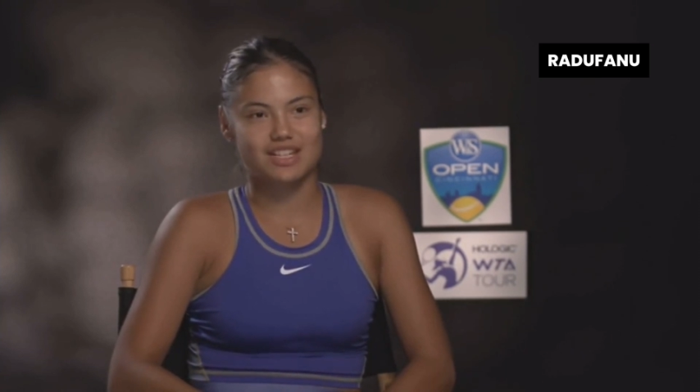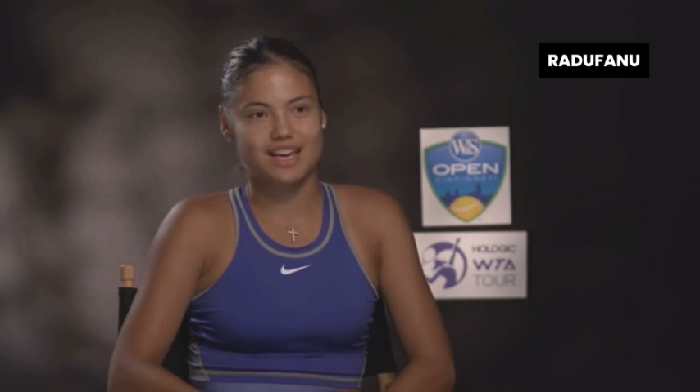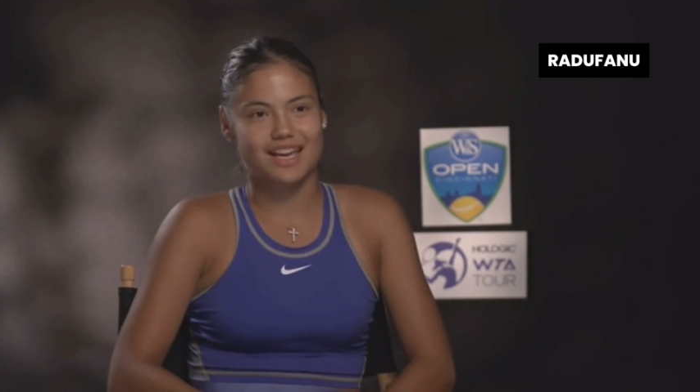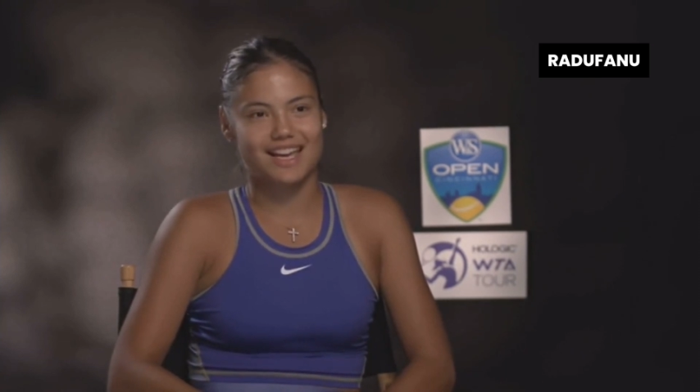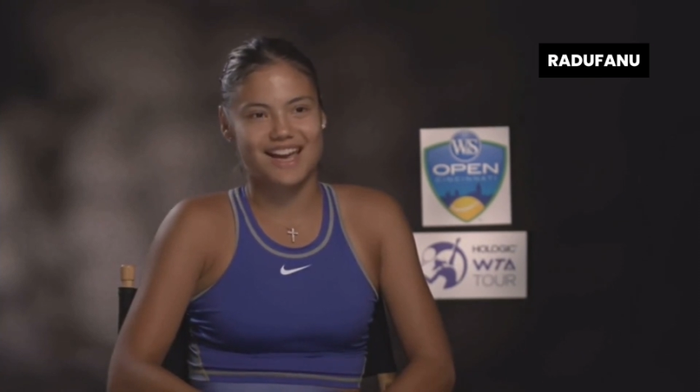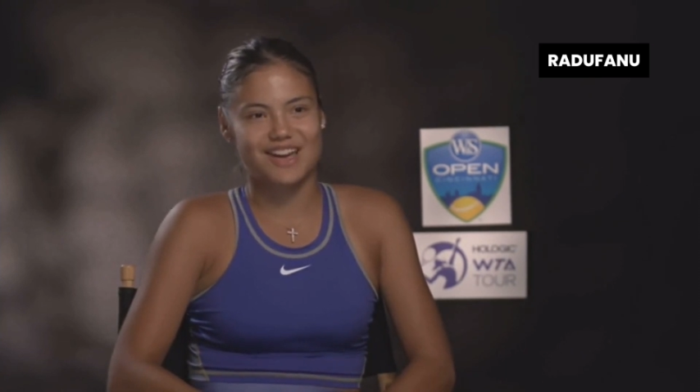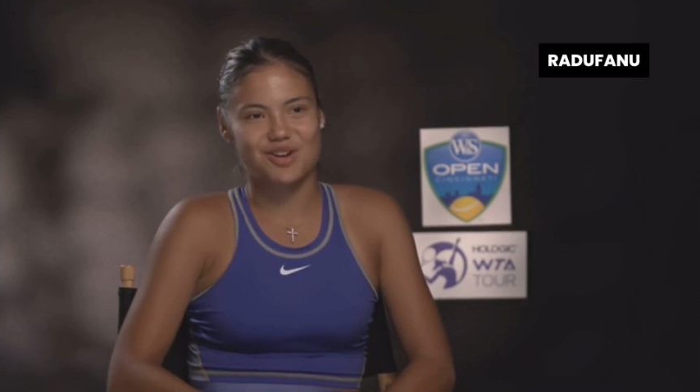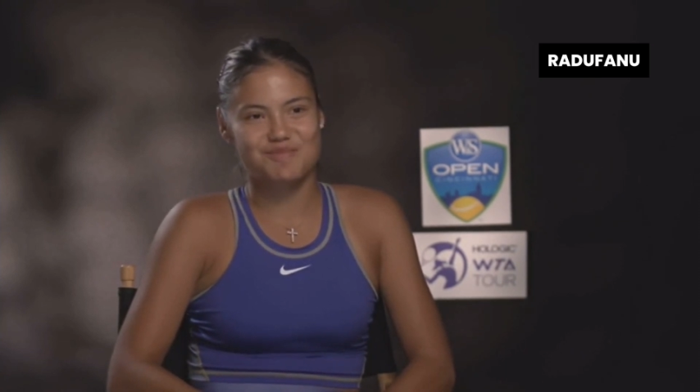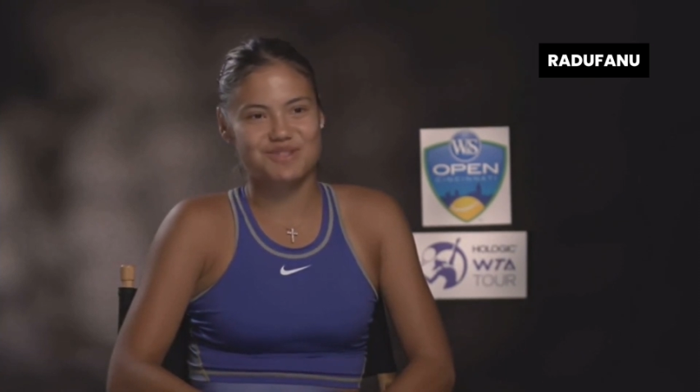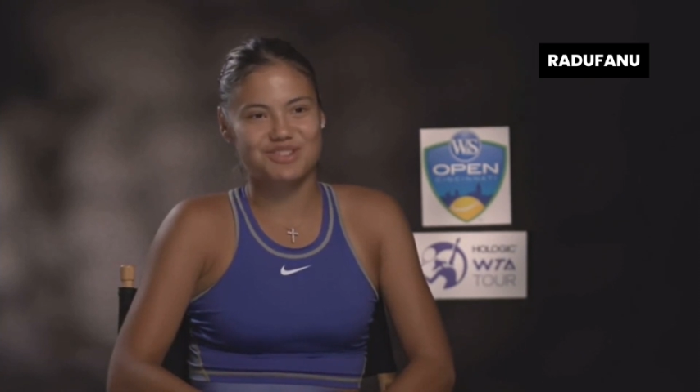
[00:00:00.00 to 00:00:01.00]
Like, I
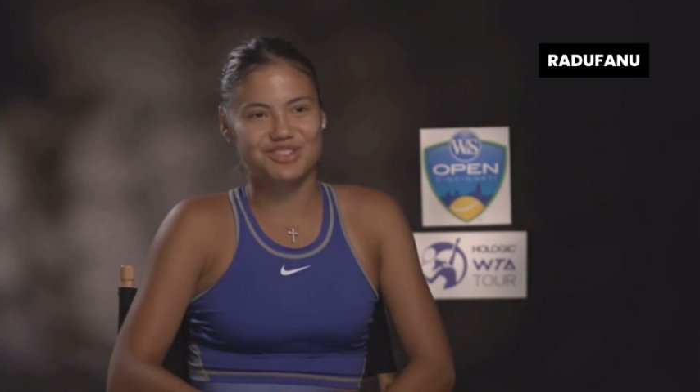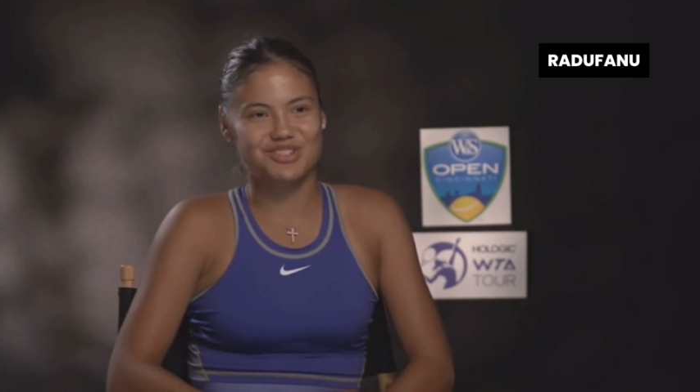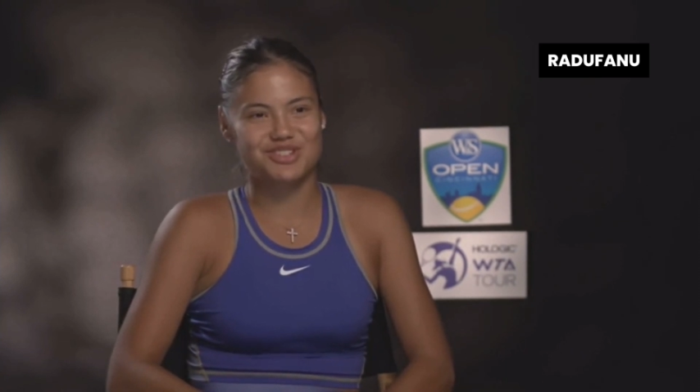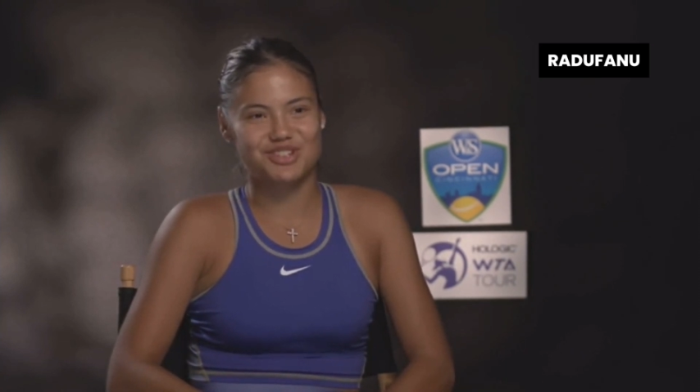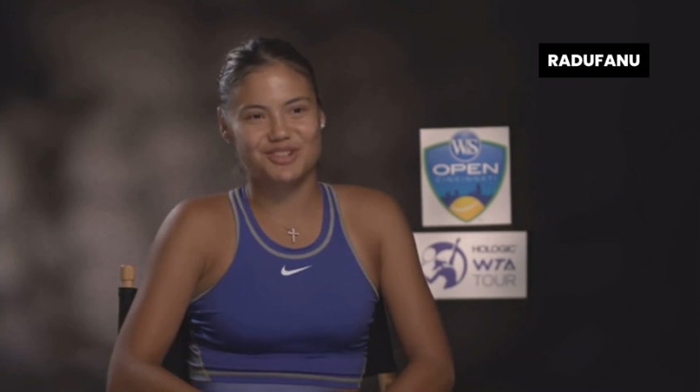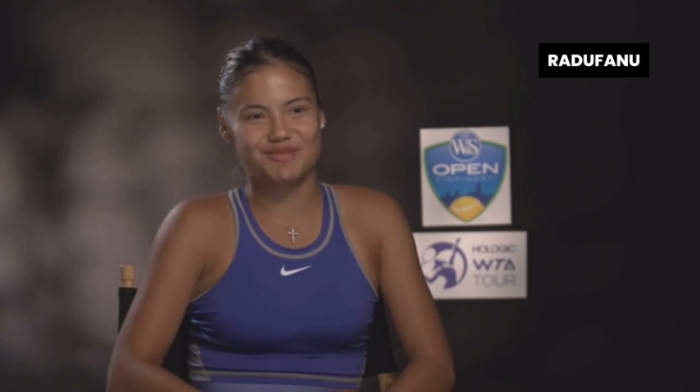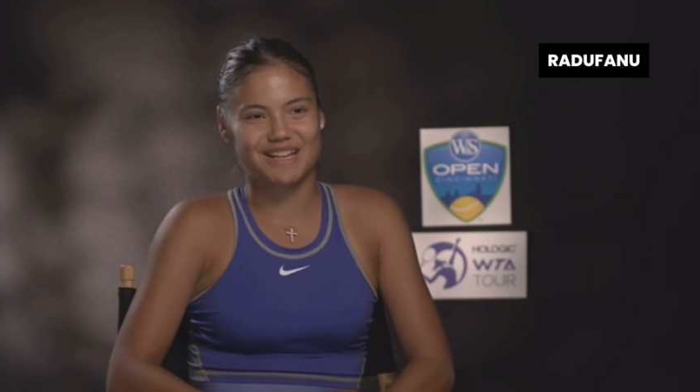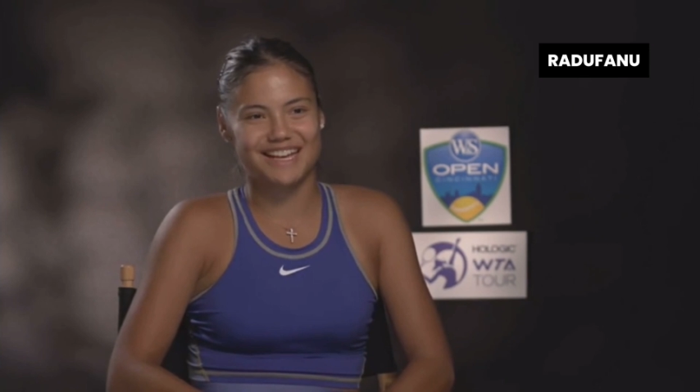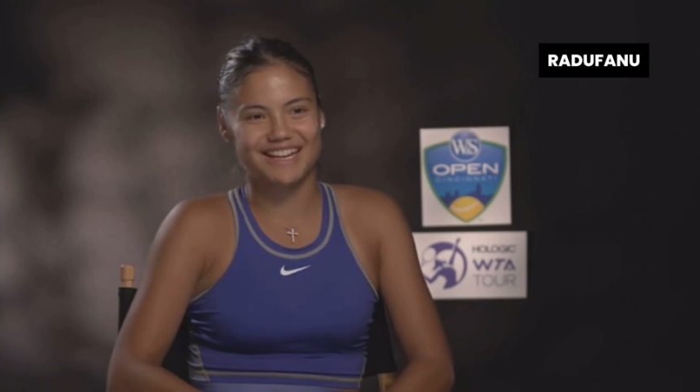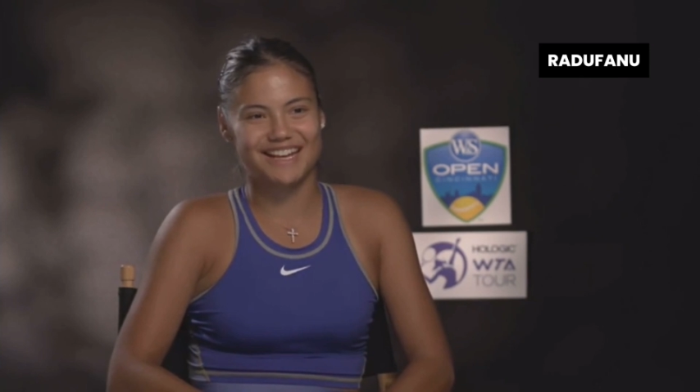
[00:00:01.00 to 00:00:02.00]
opened YouTube,
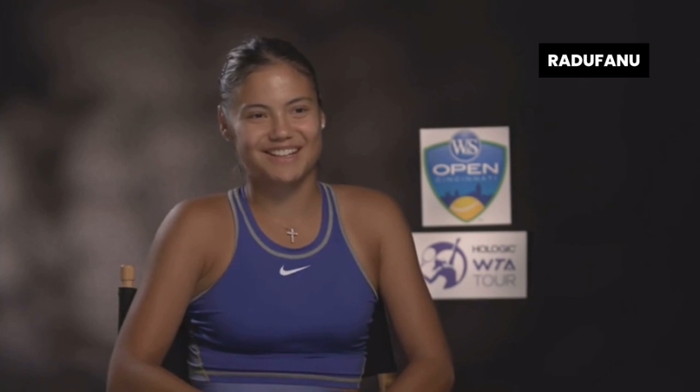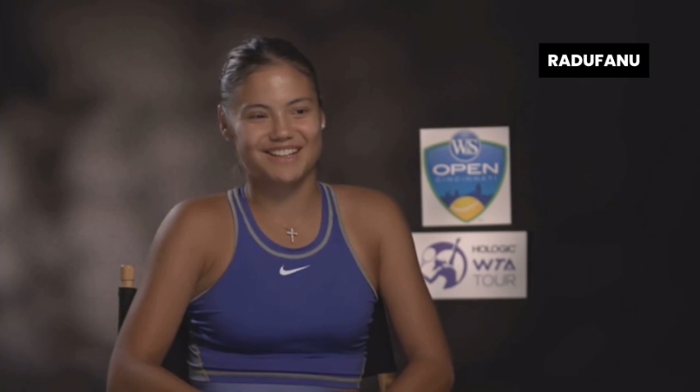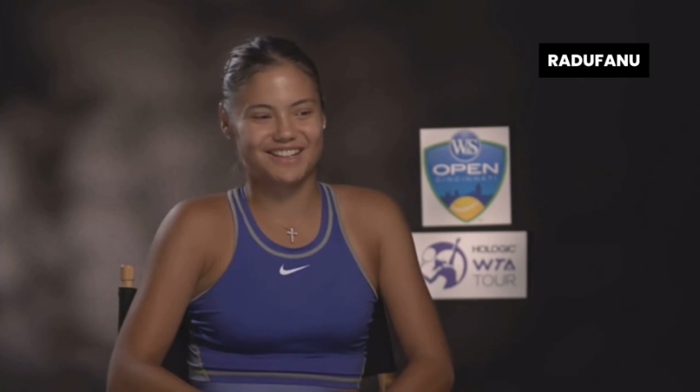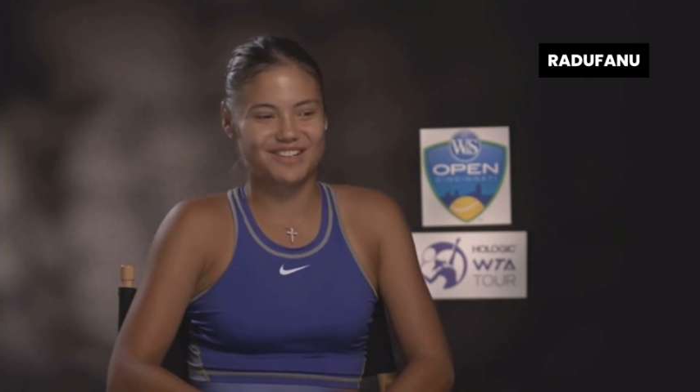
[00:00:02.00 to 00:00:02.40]
like I